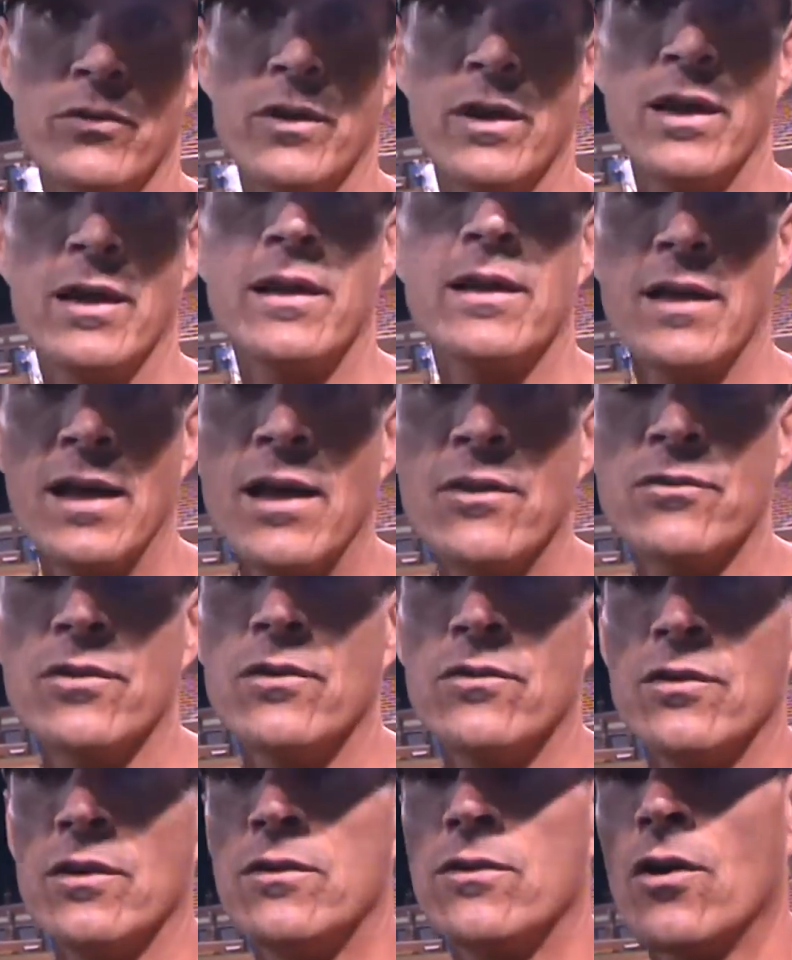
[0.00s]
to get in the
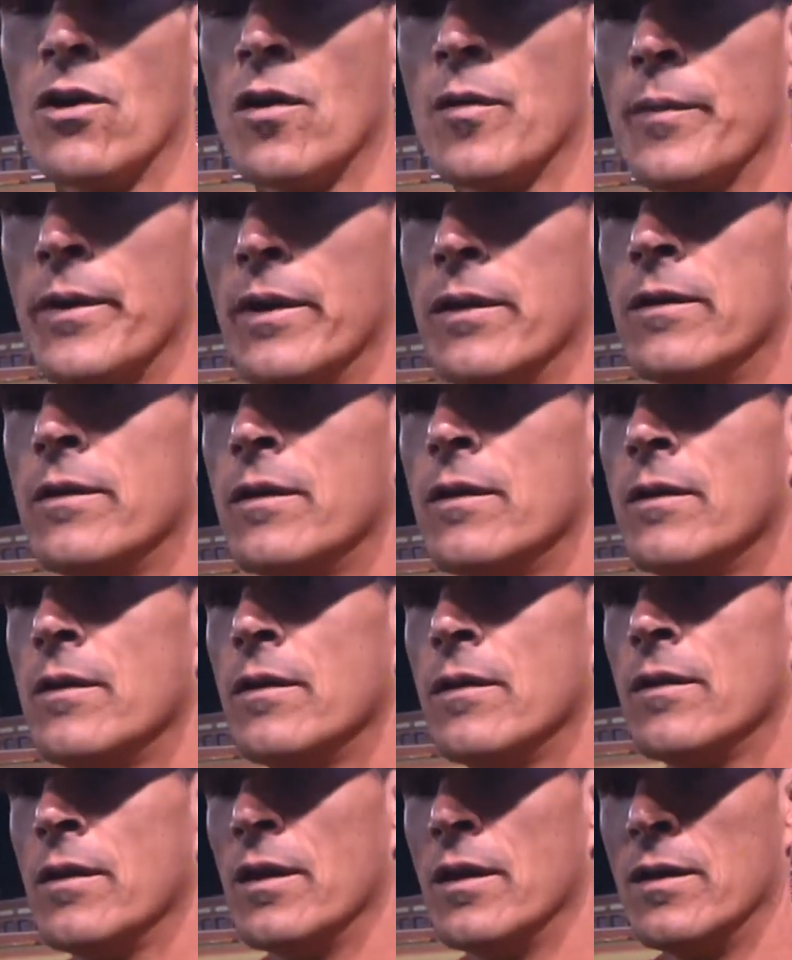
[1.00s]
SEC tournament.
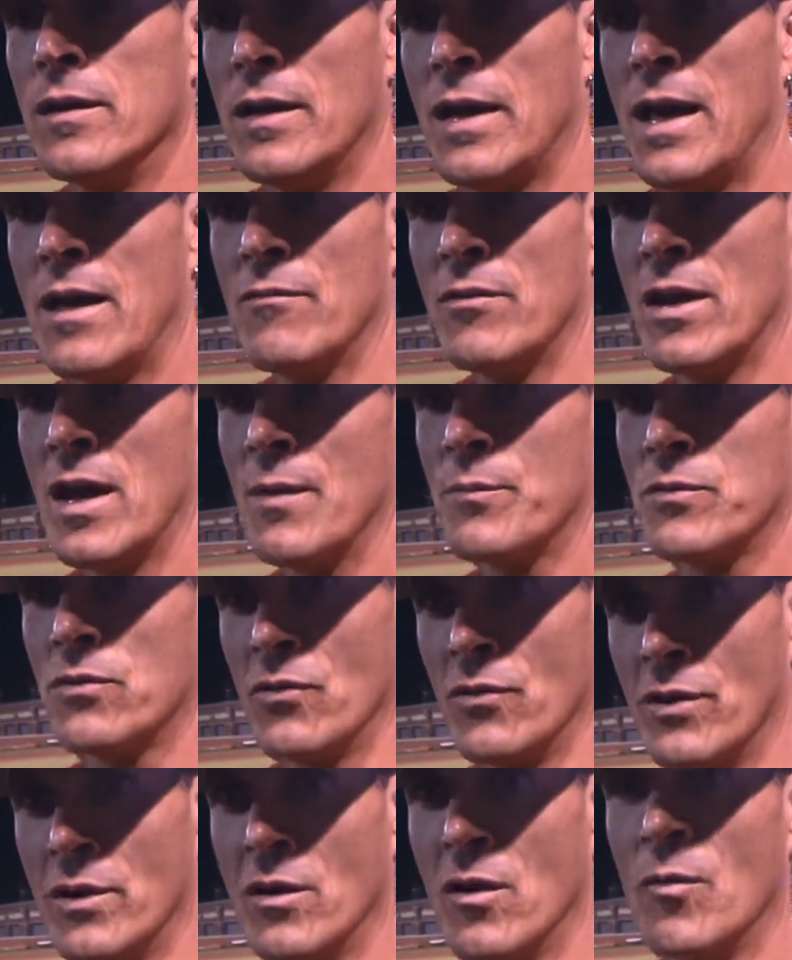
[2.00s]
And having an
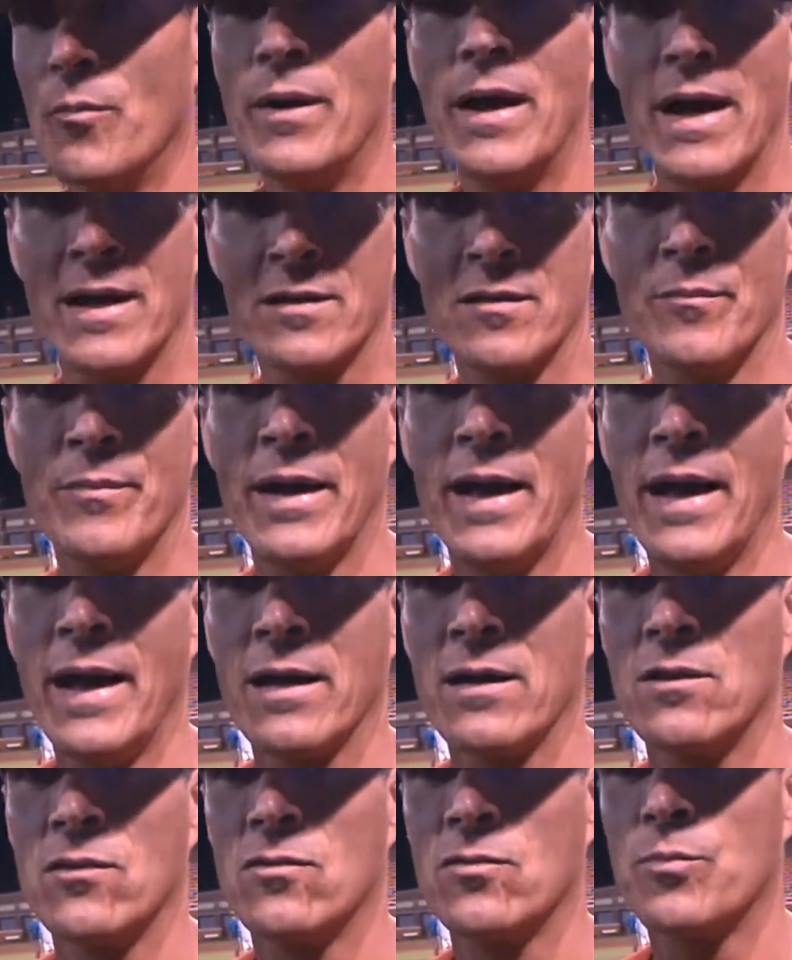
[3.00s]
opportunity to go back-to-back is